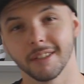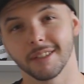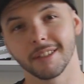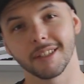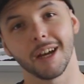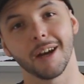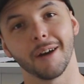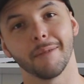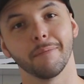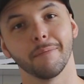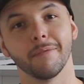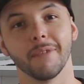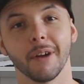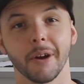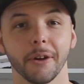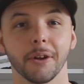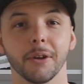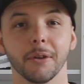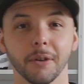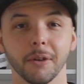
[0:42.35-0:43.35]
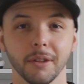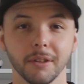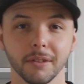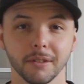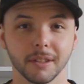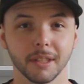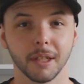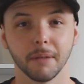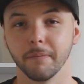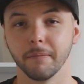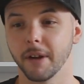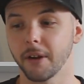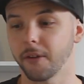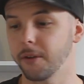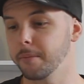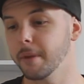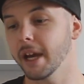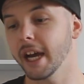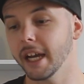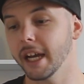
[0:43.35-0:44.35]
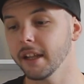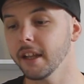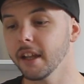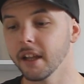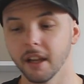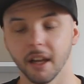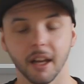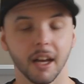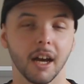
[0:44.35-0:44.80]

some very good, some very bad.